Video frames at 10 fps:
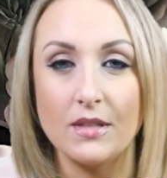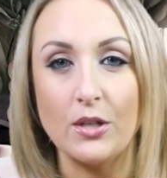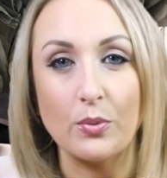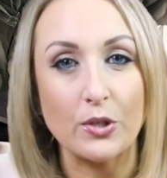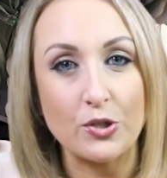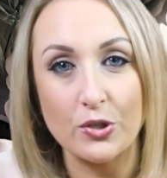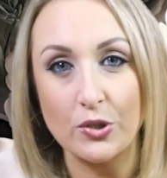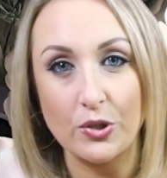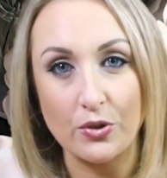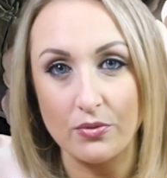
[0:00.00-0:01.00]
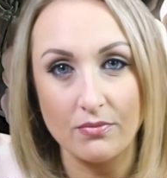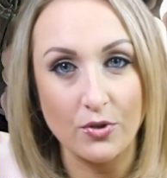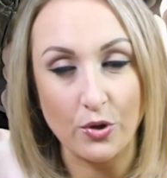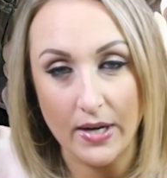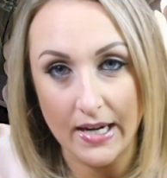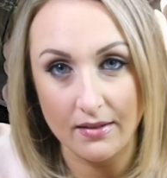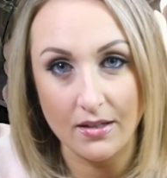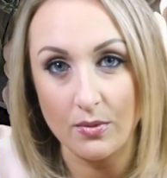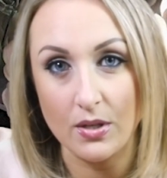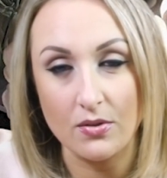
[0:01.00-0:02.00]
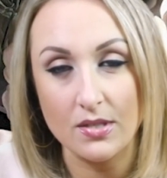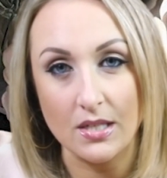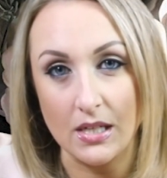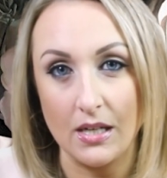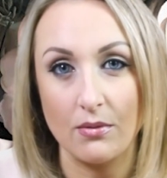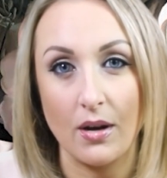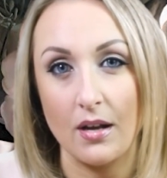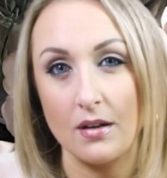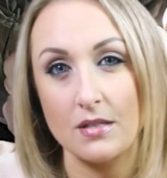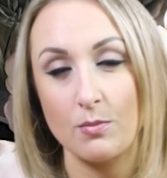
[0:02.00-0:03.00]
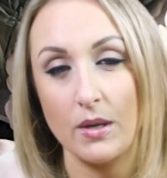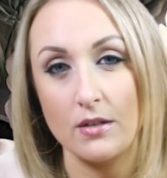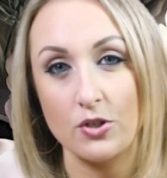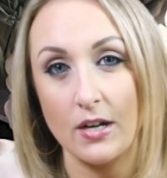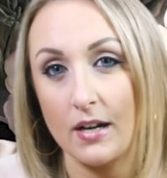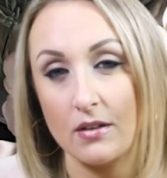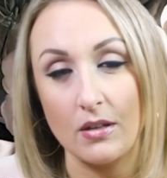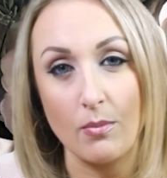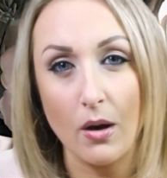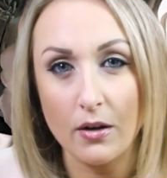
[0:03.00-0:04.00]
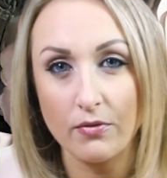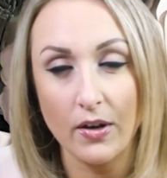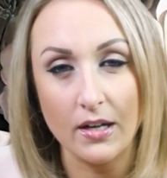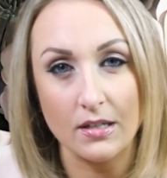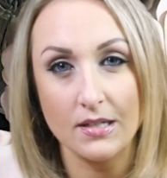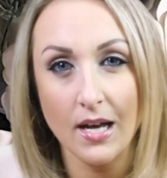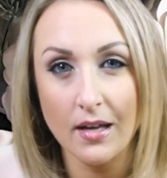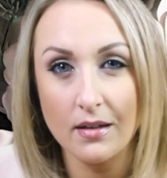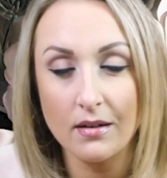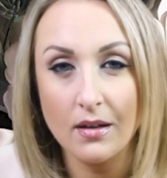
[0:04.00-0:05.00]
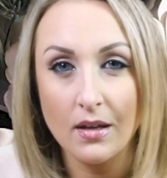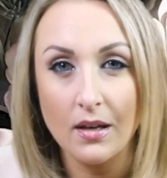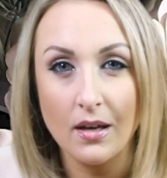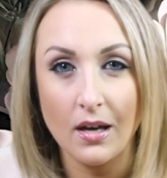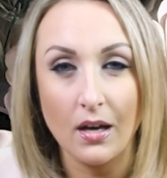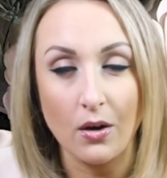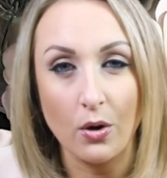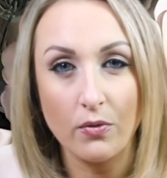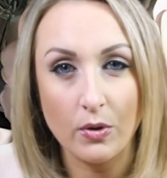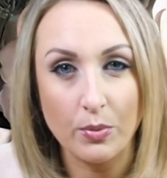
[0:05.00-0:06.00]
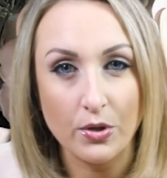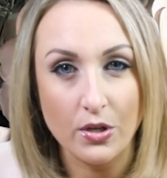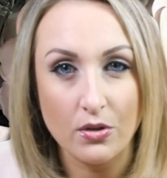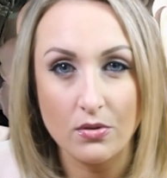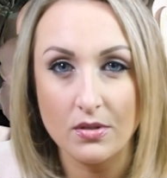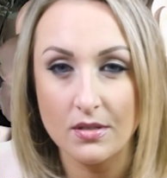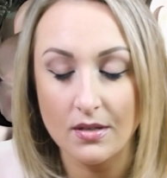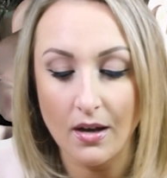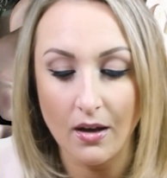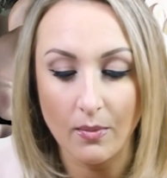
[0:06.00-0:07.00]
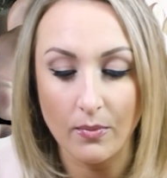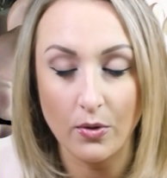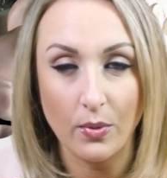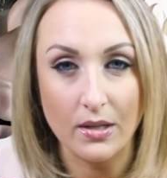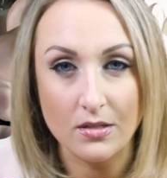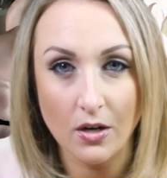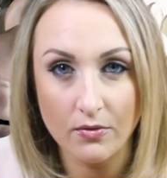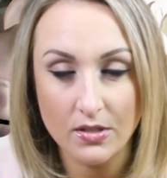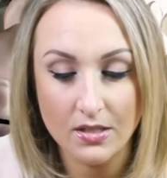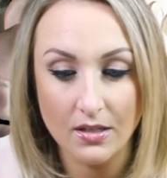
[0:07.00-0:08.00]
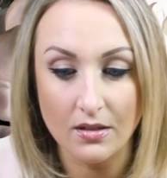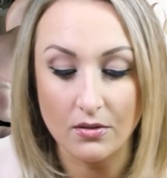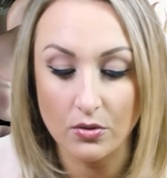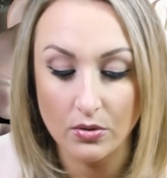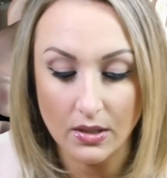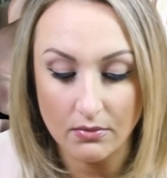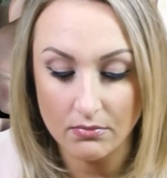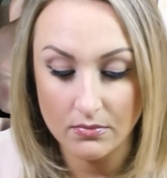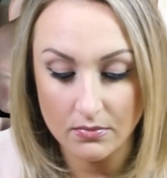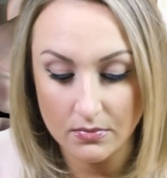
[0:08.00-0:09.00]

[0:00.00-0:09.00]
the original grain that we used to eat, right? It's been genetically modified a ton, overproduced, the way it's harvested, including